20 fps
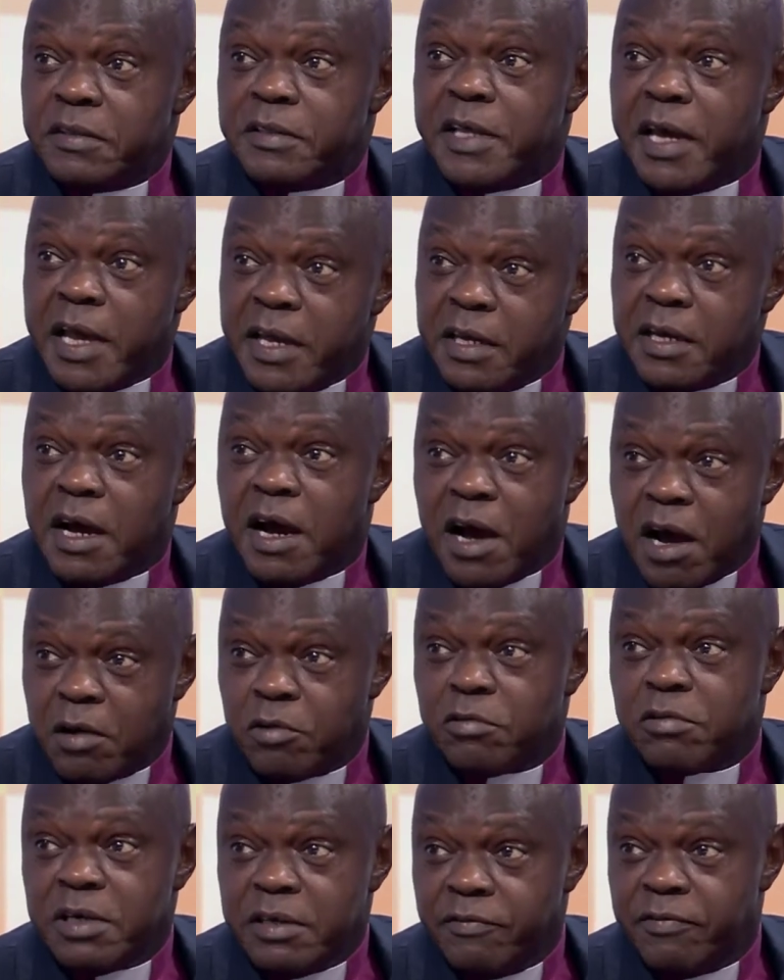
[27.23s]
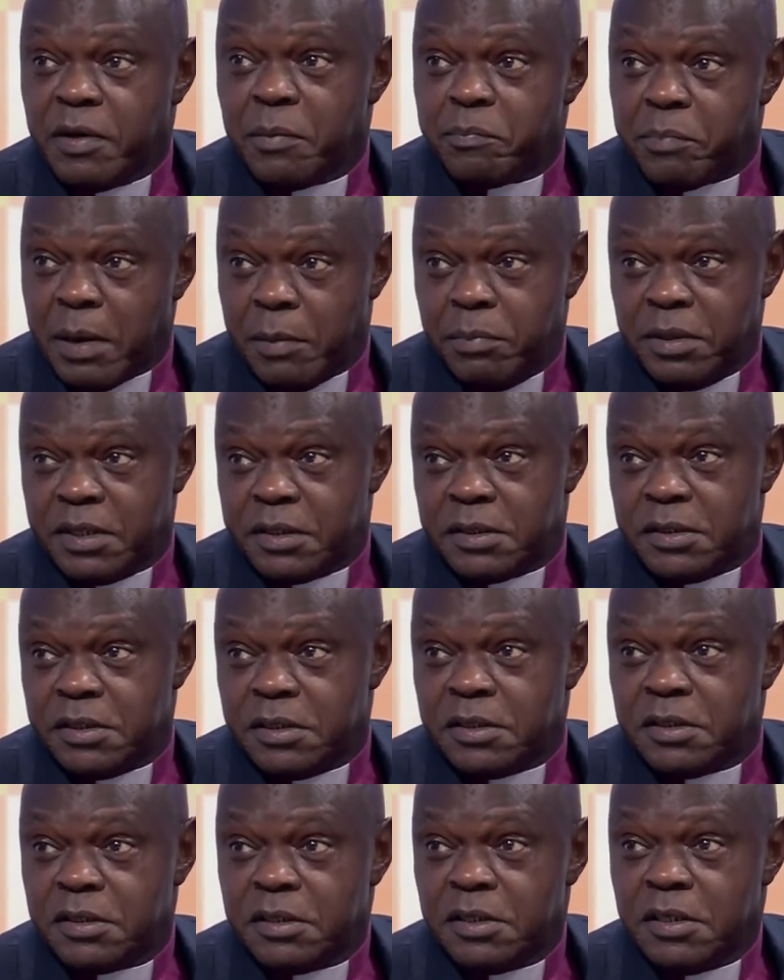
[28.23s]
They are grieving
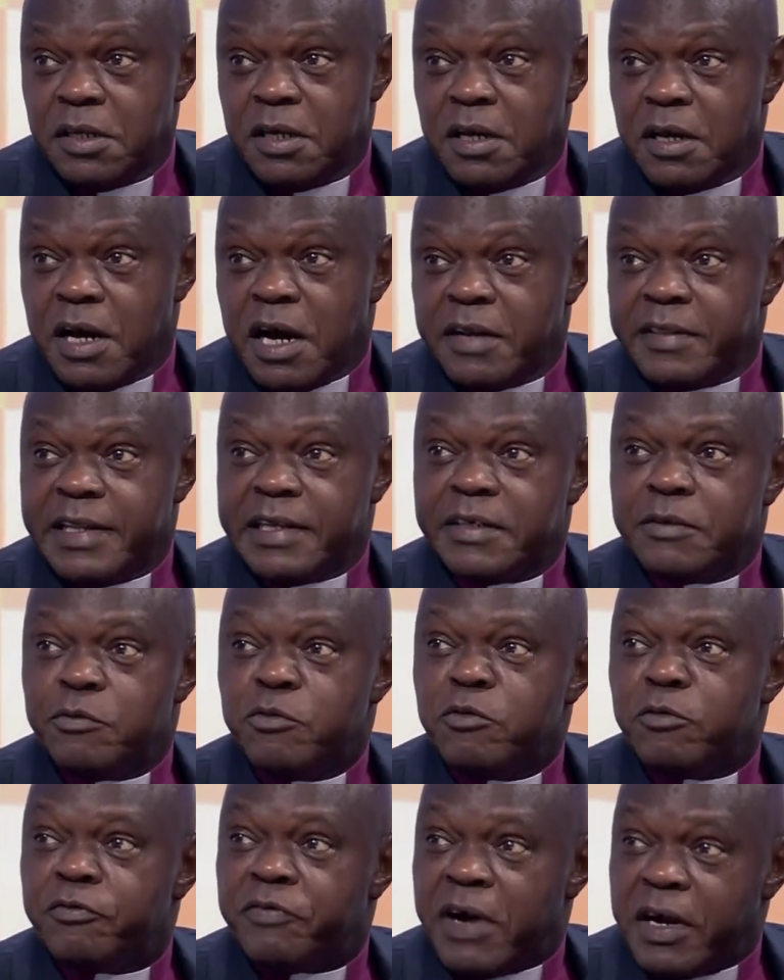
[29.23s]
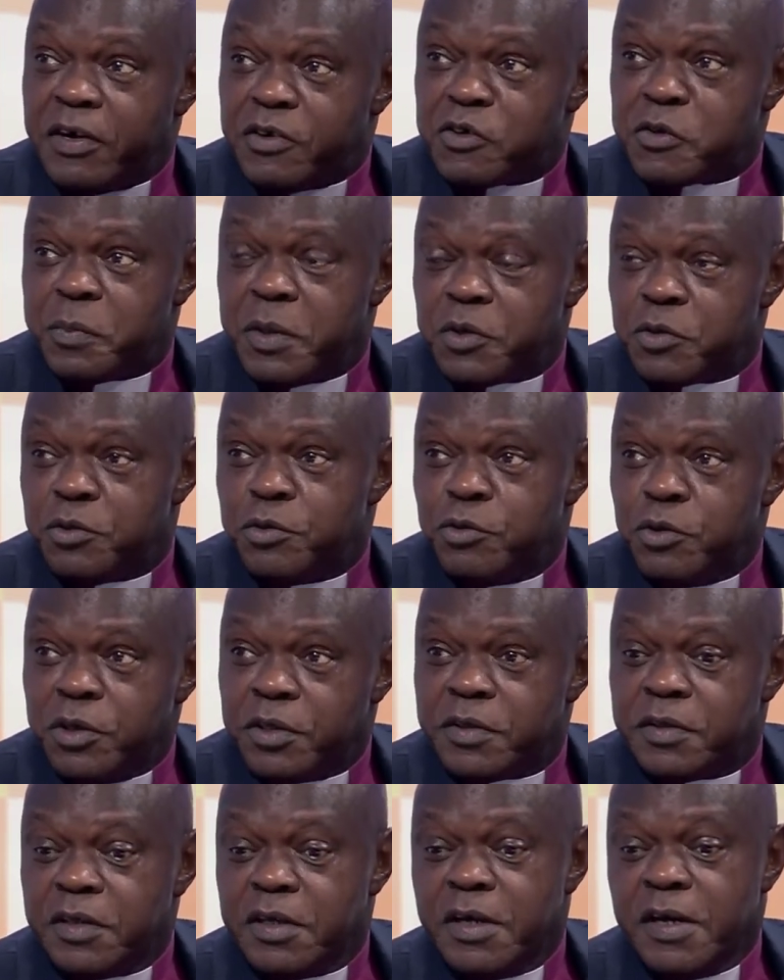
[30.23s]
publicly and that we'll find a space to do
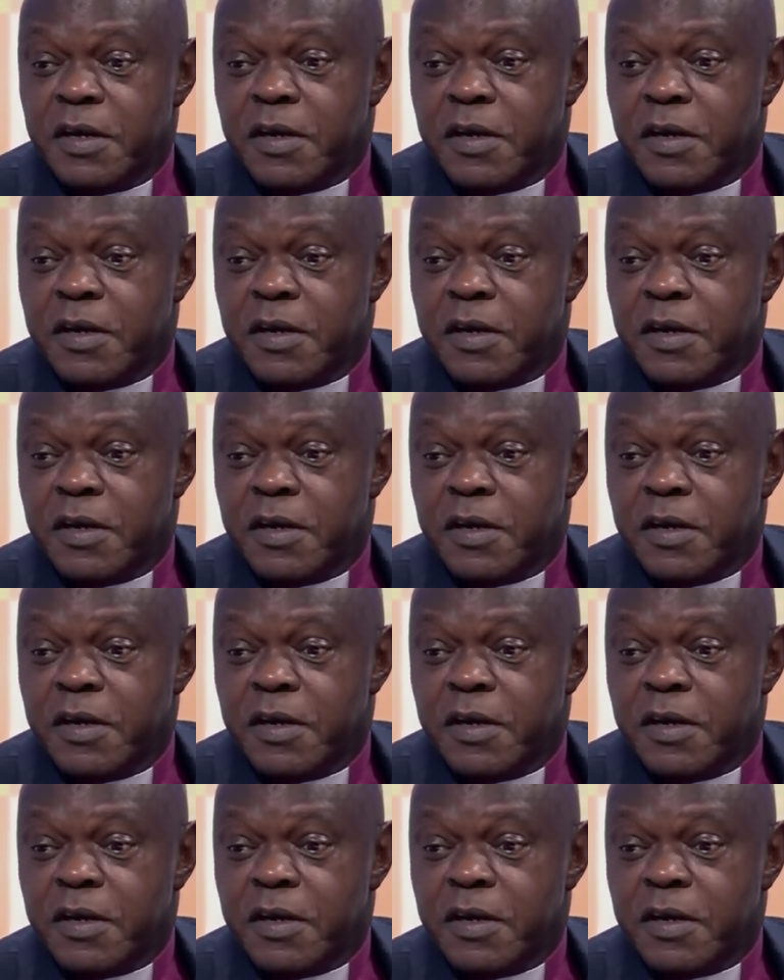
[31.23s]
it.